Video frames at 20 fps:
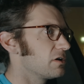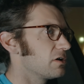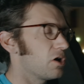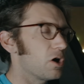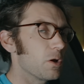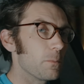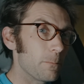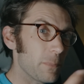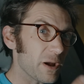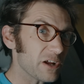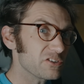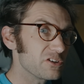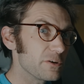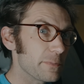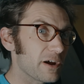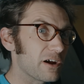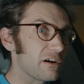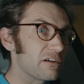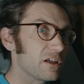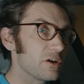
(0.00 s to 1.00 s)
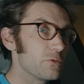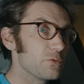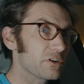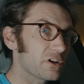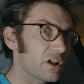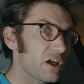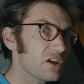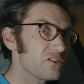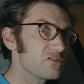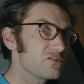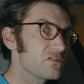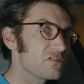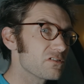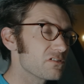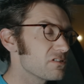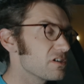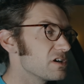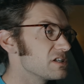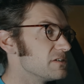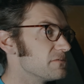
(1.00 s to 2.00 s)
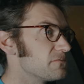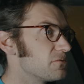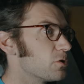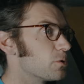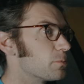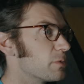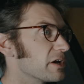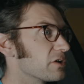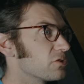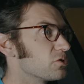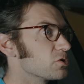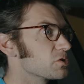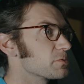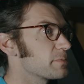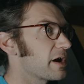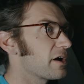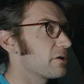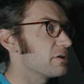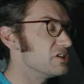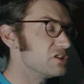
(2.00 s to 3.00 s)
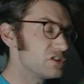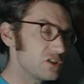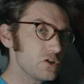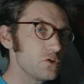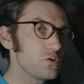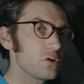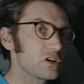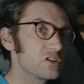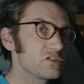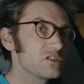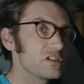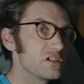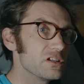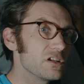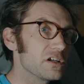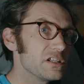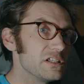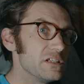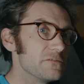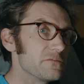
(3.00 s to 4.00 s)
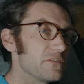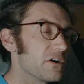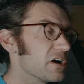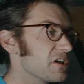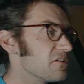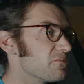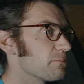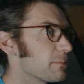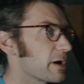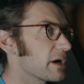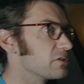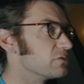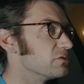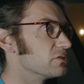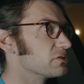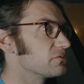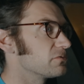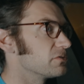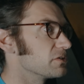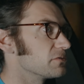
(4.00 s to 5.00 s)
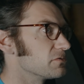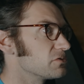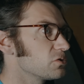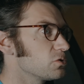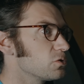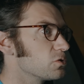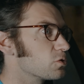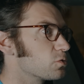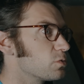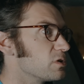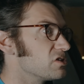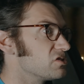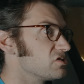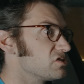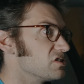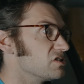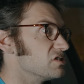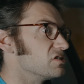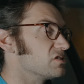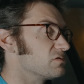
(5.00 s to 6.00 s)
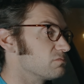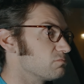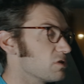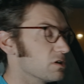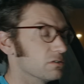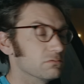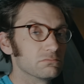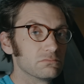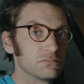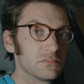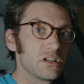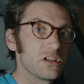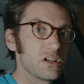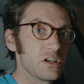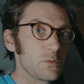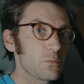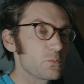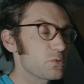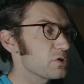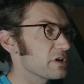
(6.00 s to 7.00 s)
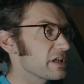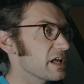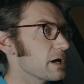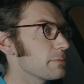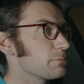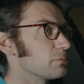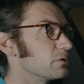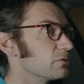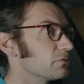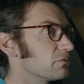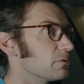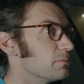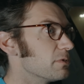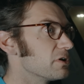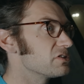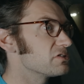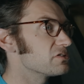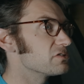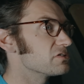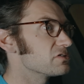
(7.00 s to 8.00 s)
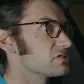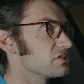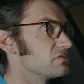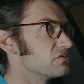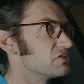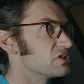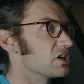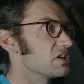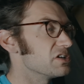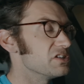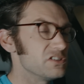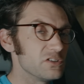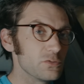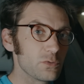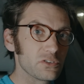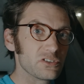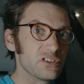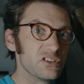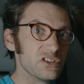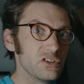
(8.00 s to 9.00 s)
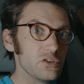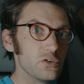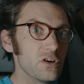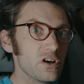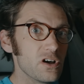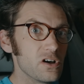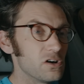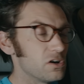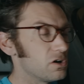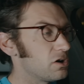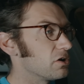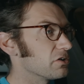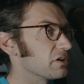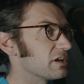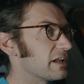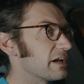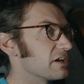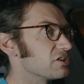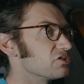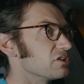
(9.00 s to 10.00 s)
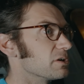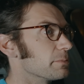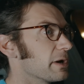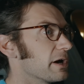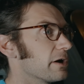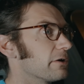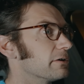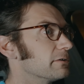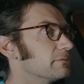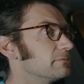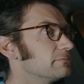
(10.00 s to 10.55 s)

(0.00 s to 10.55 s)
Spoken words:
On battery power alone, we've got 134 brake horsepower and 295 pounds-foot of torque, which is, well, pretty ample for most of the sort of journeys you want to do on electric power.